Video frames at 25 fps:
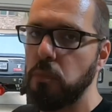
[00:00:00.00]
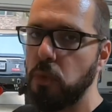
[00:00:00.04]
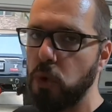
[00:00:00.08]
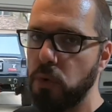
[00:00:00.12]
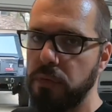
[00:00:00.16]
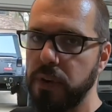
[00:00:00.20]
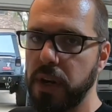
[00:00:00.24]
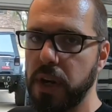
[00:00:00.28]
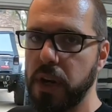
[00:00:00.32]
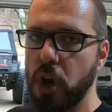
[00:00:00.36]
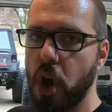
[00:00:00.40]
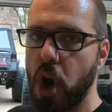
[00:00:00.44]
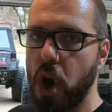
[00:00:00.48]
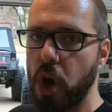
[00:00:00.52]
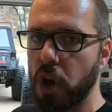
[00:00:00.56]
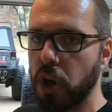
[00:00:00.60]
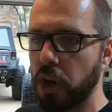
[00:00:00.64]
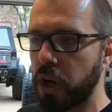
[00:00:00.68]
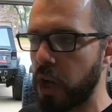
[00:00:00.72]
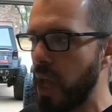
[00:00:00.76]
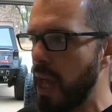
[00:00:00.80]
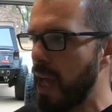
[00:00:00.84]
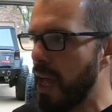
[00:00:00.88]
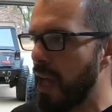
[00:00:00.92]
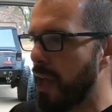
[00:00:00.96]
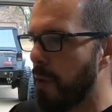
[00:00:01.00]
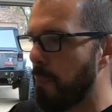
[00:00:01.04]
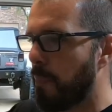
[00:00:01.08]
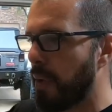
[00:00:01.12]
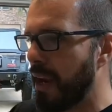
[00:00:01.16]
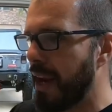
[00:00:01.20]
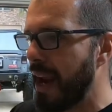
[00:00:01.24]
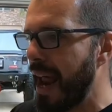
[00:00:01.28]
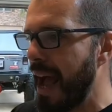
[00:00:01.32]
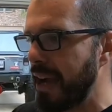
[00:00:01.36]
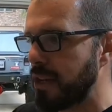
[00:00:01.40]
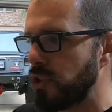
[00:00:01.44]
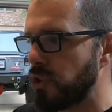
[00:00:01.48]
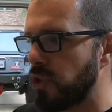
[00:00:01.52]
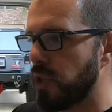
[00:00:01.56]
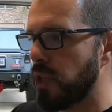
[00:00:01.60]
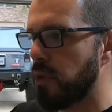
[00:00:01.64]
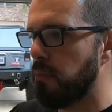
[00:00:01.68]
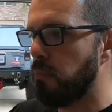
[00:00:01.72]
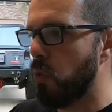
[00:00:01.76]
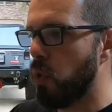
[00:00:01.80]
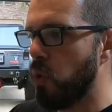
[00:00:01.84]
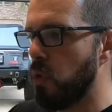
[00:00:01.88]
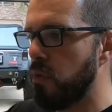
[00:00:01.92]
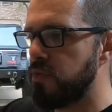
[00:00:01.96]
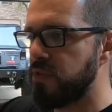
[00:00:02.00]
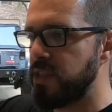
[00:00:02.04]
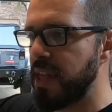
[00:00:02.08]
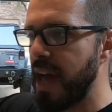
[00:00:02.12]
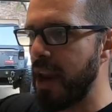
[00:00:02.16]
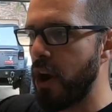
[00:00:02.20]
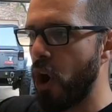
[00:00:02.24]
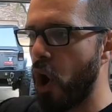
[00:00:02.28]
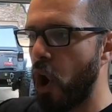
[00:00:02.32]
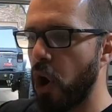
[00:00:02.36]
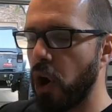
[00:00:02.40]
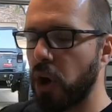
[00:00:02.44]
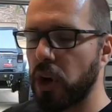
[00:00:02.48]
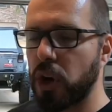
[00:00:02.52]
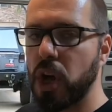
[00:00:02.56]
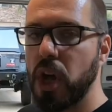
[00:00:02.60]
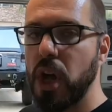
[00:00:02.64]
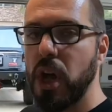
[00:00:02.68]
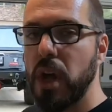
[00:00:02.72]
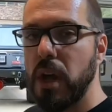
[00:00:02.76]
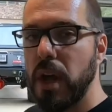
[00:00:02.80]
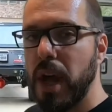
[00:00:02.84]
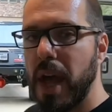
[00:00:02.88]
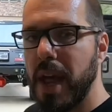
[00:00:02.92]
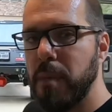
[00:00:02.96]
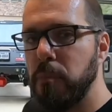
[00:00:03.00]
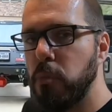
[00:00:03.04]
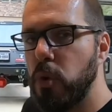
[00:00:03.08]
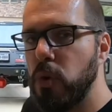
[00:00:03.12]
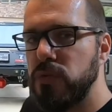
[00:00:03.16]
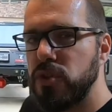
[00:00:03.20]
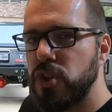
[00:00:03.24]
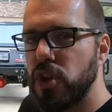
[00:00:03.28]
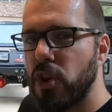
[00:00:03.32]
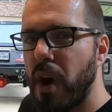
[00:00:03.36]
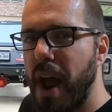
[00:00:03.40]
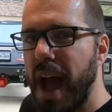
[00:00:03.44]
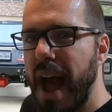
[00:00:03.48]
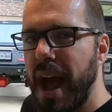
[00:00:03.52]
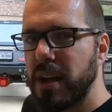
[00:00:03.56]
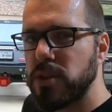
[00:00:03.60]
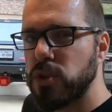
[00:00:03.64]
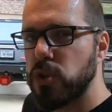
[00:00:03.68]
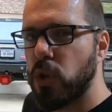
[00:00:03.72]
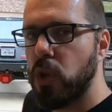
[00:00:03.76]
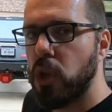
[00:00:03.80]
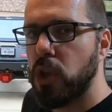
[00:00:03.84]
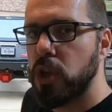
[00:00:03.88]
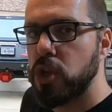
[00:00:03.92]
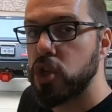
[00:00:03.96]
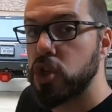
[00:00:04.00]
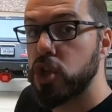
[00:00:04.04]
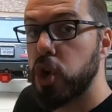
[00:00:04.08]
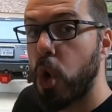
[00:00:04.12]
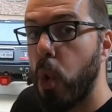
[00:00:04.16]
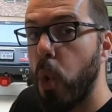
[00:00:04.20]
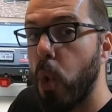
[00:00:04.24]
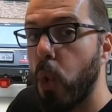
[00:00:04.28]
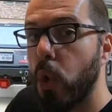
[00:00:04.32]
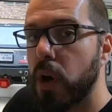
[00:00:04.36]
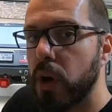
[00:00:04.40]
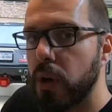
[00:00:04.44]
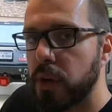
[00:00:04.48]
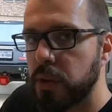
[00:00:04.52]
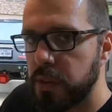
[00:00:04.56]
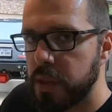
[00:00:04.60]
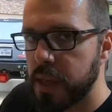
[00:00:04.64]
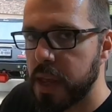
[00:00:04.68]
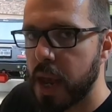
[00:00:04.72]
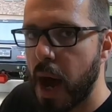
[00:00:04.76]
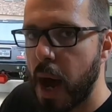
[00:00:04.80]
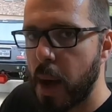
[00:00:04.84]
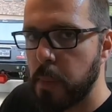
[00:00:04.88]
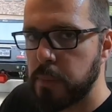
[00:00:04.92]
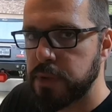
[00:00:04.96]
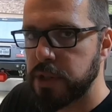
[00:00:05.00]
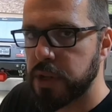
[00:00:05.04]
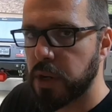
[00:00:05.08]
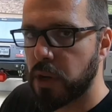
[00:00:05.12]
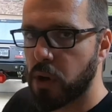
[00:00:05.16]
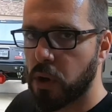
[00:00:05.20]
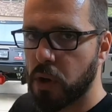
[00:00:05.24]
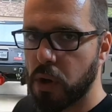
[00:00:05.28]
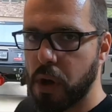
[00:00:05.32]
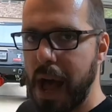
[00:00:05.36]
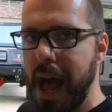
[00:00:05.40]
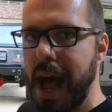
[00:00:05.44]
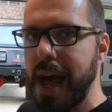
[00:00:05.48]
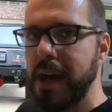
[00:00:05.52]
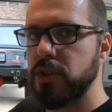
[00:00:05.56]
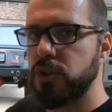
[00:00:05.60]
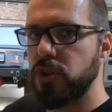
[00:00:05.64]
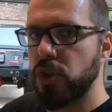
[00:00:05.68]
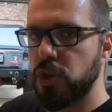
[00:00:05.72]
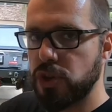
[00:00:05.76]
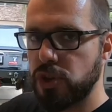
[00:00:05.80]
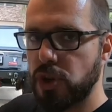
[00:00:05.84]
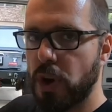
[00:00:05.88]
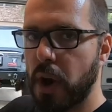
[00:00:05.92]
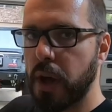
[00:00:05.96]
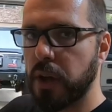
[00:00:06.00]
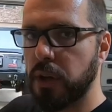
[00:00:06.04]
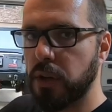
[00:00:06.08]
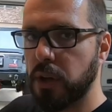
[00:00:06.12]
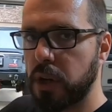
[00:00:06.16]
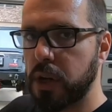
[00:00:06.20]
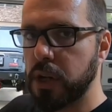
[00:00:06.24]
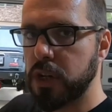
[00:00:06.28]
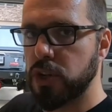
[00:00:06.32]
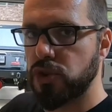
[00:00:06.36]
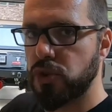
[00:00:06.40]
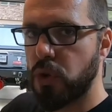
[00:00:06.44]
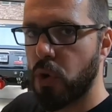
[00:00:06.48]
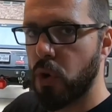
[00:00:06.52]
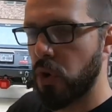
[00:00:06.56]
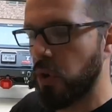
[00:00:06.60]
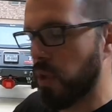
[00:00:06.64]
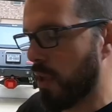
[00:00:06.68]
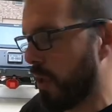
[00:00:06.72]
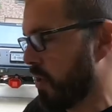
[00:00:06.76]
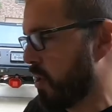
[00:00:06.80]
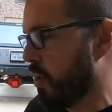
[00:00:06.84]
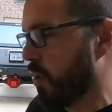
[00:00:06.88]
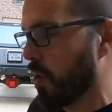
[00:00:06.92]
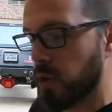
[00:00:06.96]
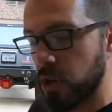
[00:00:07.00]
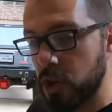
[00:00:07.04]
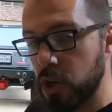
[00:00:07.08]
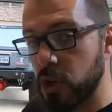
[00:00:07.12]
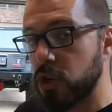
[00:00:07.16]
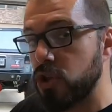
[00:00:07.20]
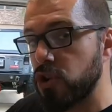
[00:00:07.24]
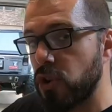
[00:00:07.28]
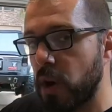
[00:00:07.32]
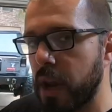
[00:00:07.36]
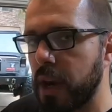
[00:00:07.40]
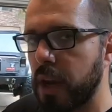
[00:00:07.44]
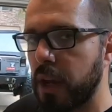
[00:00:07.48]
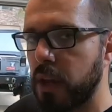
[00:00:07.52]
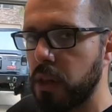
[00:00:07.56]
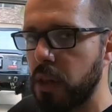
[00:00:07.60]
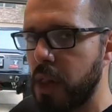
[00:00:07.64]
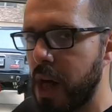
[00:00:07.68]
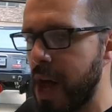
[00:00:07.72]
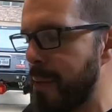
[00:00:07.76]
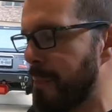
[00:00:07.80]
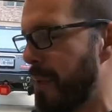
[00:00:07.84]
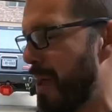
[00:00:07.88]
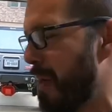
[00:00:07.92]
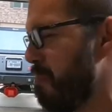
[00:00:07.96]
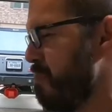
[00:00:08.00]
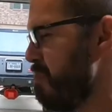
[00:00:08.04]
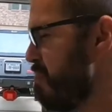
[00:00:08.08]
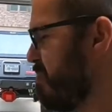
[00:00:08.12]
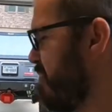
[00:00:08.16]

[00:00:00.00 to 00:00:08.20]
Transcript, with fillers: move in an arc, but it actually moves that arc and it moves your axle toward the obstacle as you're trying to control, you're trying to climb it.